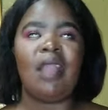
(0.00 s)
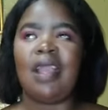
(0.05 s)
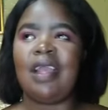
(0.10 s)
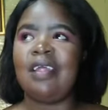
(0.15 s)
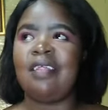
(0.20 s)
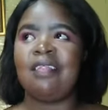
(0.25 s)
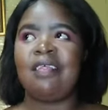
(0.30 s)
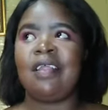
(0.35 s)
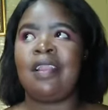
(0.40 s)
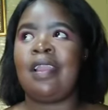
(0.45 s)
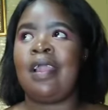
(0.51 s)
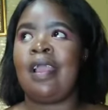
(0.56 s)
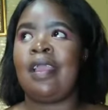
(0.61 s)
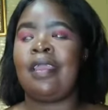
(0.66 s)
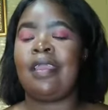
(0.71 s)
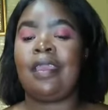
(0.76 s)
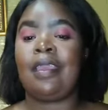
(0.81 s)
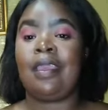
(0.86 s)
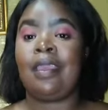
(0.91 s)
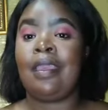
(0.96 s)
And they're
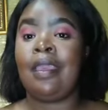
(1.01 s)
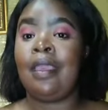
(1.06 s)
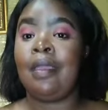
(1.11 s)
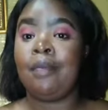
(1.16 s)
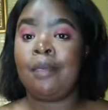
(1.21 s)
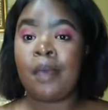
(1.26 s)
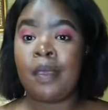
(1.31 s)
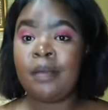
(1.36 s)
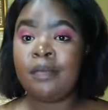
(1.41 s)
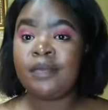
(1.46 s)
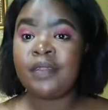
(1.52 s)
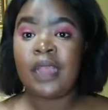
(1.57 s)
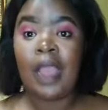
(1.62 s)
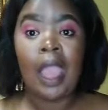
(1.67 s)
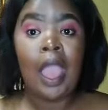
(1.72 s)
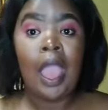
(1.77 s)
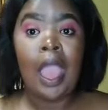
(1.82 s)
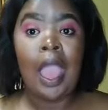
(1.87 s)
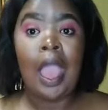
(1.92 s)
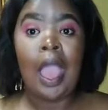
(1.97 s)
like, hey babes,
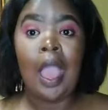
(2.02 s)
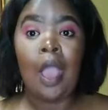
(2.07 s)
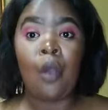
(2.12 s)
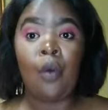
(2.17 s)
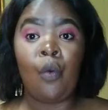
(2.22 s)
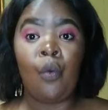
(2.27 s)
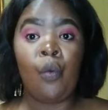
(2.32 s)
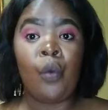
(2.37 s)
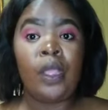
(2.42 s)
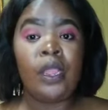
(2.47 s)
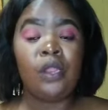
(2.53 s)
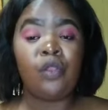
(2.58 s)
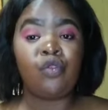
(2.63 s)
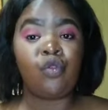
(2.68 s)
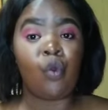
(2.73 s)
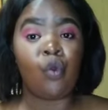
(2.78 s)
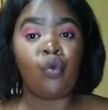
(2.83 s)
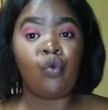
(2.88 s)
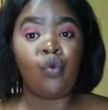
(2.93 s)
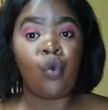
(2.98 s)
we
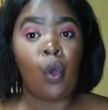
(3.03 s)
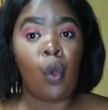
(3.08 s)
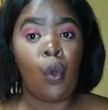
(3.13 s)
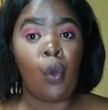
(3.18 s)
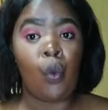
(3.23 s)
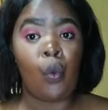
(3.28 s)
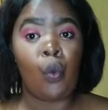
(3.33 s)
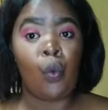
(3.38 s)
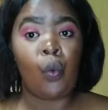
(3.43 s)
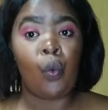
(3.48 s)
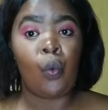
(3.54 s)
don't know.